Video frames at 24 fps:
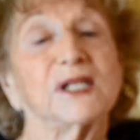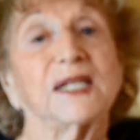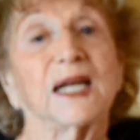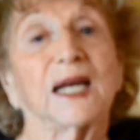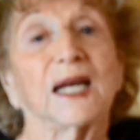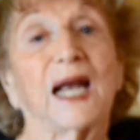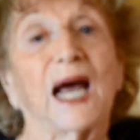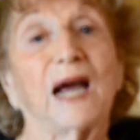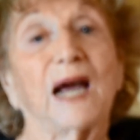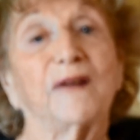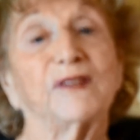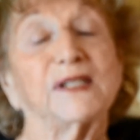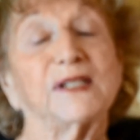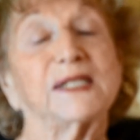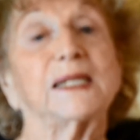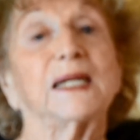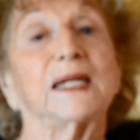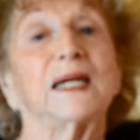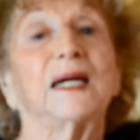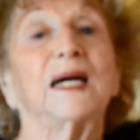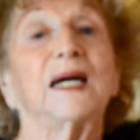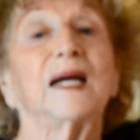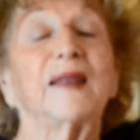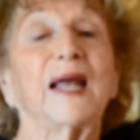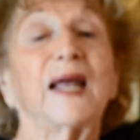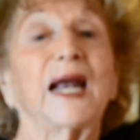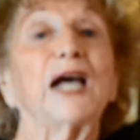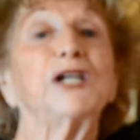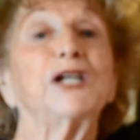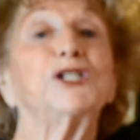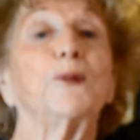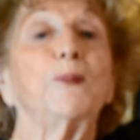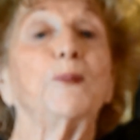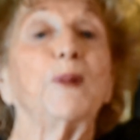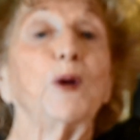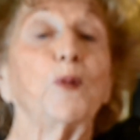in life is that I
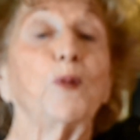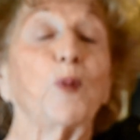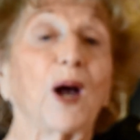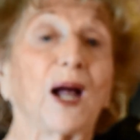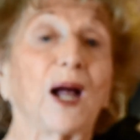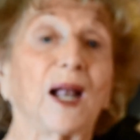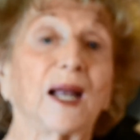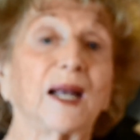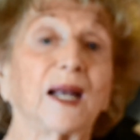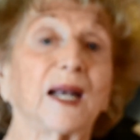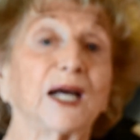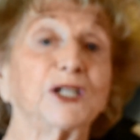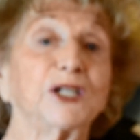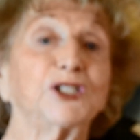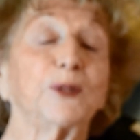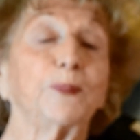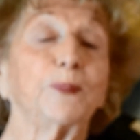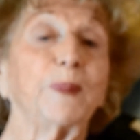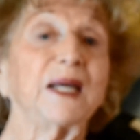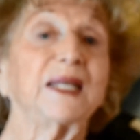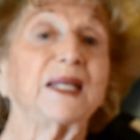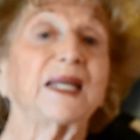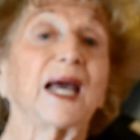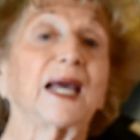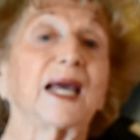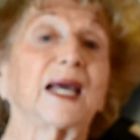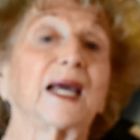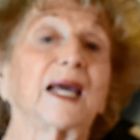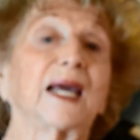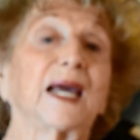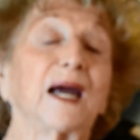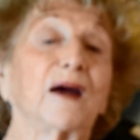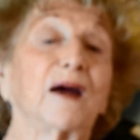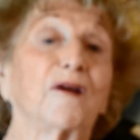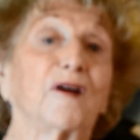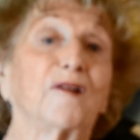should be well and I should be taken
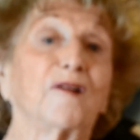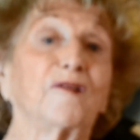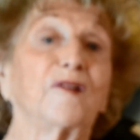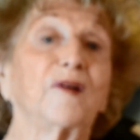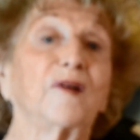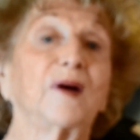care of.